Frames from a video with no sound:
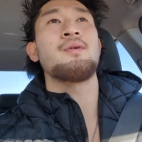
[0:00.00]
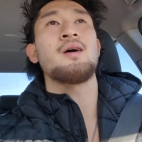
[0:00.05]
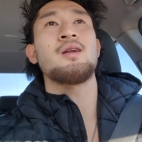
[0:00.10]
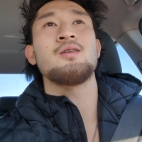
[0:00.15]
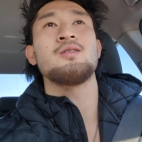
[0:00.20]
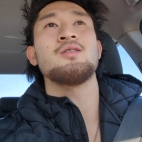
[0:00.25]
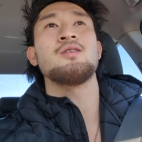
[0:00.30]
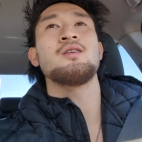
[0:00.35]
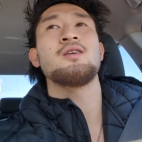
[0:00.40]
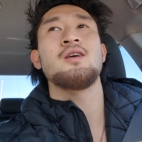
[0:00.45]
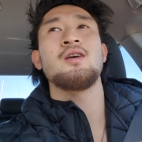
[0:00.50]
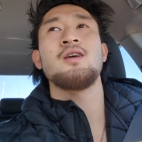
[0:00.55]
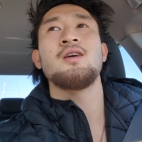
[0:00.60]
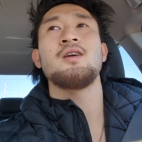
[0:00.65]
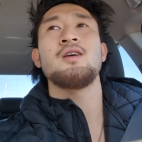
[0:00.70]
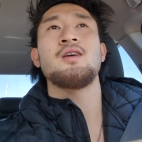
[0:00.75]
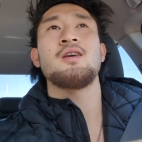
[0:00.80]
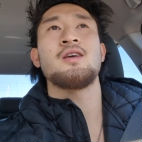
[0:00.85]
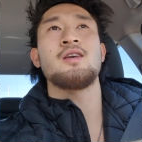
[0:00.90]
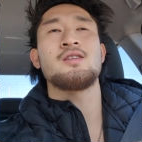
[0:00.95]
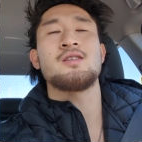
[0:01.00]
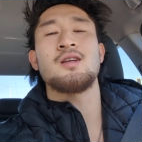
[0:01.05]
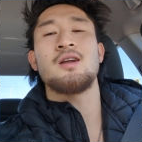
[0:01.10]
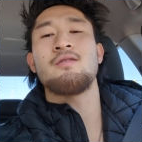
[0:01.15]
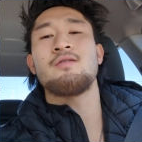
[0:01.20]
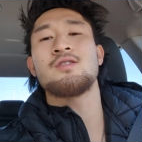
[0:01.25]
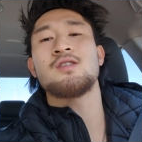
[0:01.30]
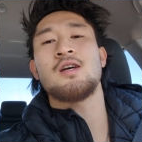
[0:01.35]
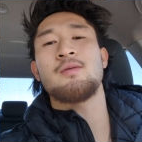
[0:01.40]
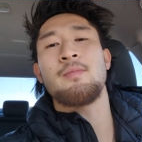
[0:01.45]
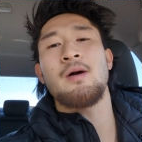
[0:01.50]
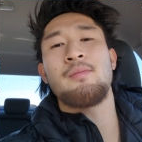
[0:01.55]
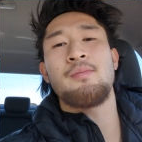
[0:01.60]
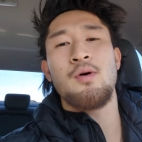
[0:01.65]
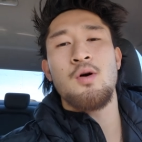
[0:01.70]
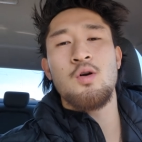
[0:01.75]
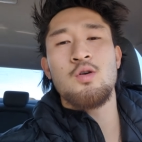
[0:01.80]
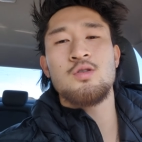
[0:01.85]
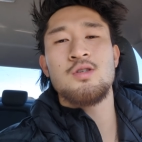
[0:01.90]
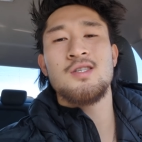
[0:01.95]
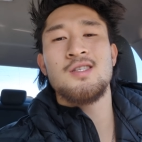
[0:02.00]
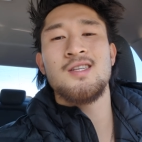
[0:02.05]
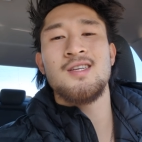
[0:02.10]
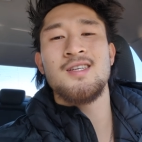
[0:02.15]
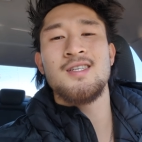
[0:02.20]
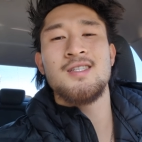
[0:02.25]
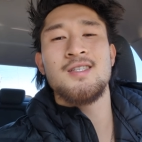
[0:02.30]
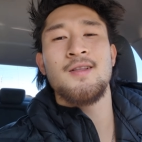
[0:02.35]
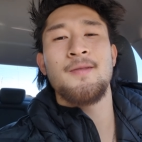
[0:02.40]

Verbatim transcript: better each and every time I post,